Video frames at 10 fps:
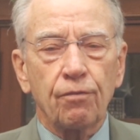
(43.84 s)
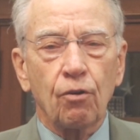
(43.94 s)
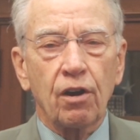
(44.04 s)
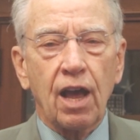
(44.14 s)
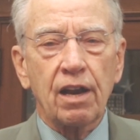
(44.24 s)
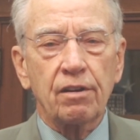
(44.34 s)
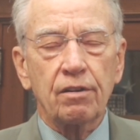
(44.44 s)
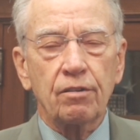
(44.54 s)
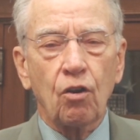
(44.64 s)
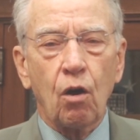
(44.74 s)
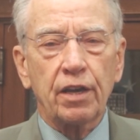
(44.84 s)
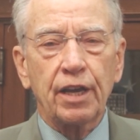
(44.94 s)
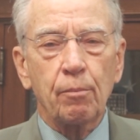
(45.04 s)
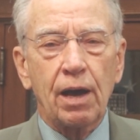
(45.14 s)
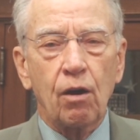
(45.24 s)
for not
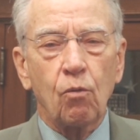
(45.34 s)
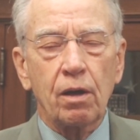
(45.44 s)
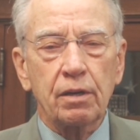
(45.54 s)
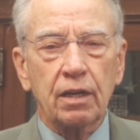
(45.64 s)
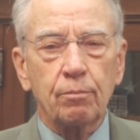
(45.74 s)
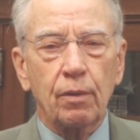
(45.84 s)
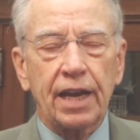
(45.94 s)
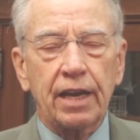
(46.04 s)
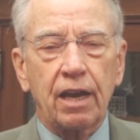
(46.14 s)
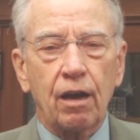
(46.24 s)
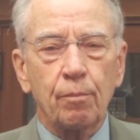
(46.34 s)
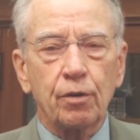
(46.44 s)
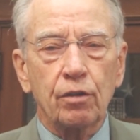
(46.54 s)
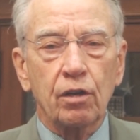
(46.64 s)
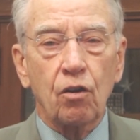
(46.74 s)
talking about what might
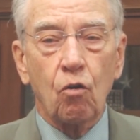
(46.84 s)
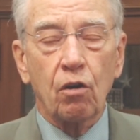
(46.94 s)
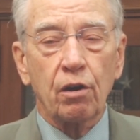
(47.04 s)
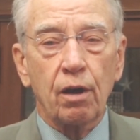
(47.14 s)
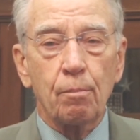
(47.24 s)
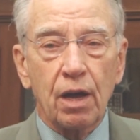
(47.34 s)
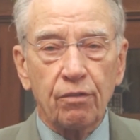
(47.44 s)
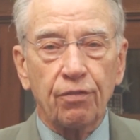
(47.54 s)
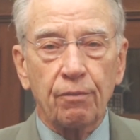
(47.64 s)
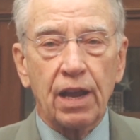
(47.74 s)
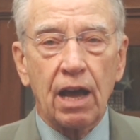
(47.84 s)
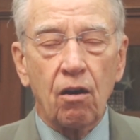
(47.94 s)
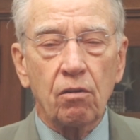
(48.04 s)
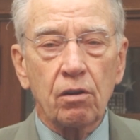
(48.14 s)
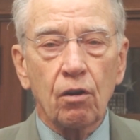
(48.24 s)
come to the court a month from
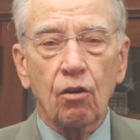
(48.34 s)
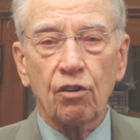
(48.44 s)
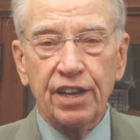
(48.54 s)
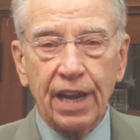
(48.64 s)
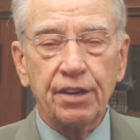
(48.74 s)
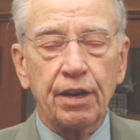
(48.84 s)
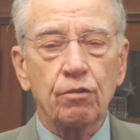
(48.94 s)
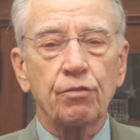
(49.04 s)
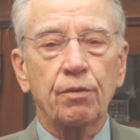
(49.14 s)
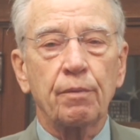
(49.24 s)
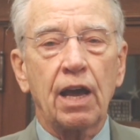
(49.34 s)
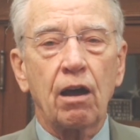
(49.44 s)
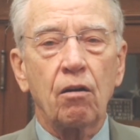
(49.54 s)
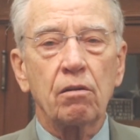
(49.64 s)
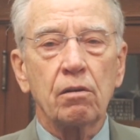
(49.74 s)
now or 10 years from
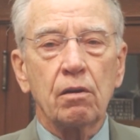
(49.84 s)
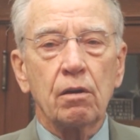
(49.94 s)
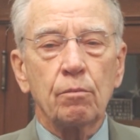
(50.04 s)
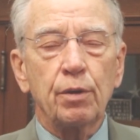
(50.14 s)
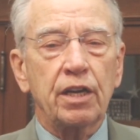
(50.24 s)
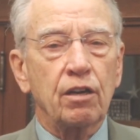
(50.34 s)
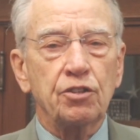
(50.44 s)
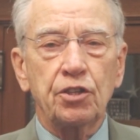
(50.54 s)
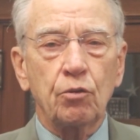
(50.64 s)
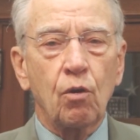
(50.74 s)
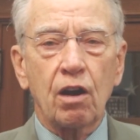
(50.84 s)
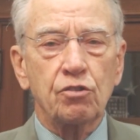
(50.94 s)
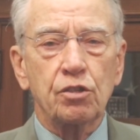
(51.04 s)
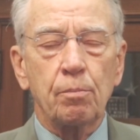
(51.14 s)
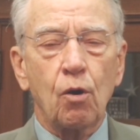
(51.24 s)
now, because you
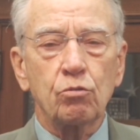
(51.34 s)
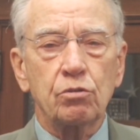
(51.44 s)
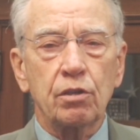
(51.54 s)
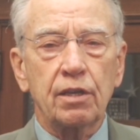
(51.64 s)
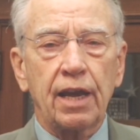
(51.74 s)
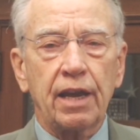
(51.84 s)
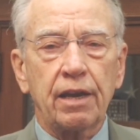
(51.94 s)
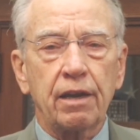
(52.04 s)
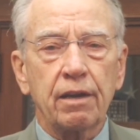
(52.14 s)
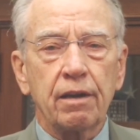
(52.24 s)
aren't supposed to take